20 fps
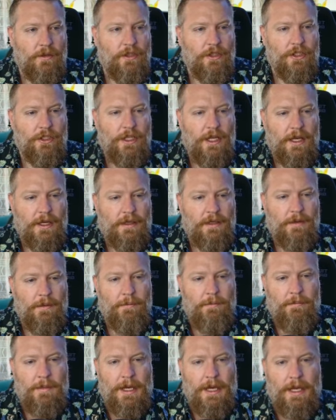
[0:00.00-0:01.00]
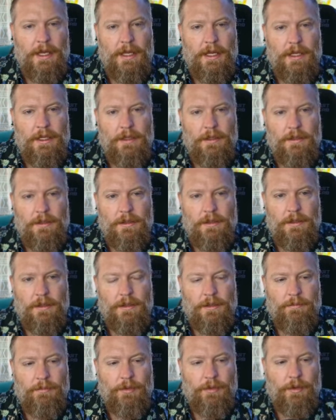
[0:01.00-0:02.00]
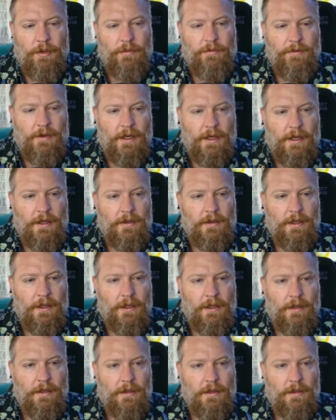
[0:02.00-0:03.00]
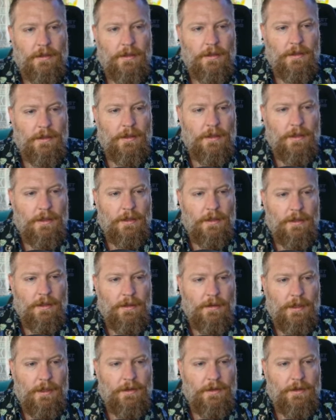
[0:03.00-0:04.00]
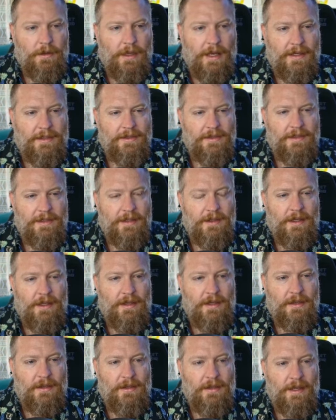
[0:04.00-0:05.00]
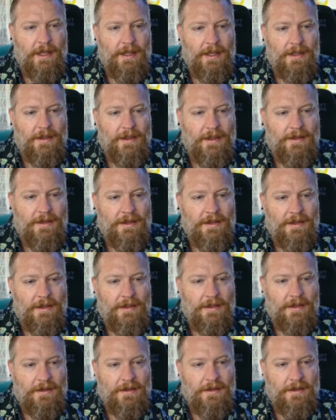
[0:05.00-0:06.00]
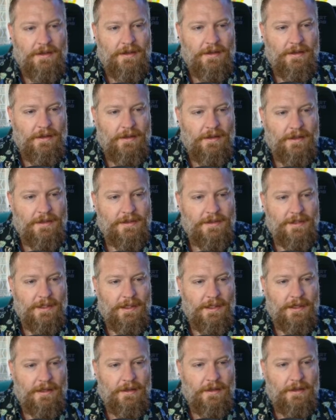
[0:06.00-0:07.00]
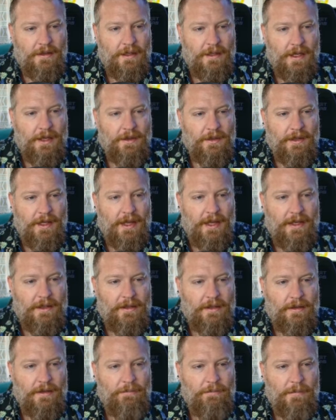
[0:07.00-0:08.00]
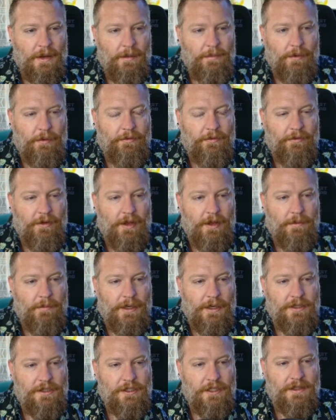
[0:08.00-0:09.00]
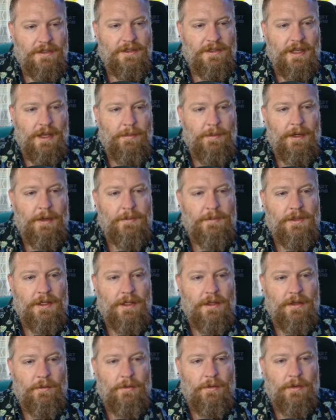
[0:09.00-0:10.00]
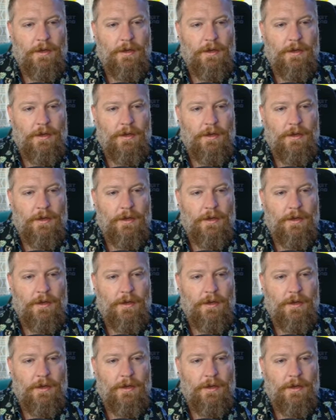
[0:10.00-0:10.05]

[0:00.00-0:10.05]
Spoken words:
check my profile here. The last thing that let's see. Yeah, my shit has now been updated with